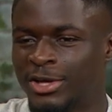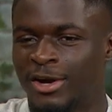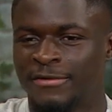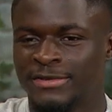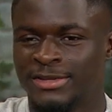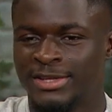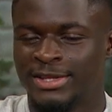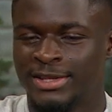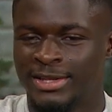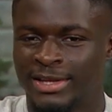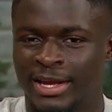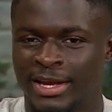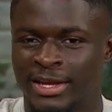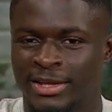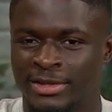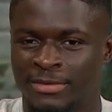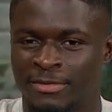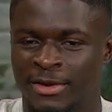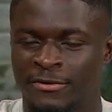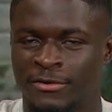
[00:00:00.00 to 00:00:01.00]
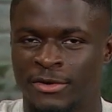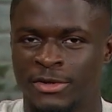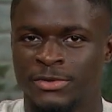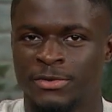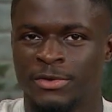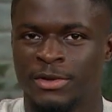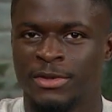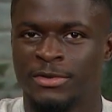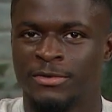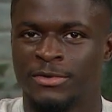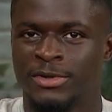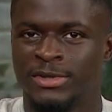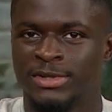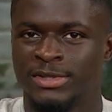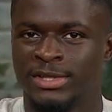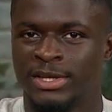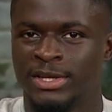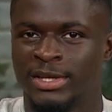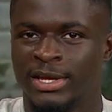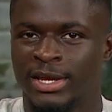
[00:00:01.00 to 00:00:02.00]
Obviously, like, my first one was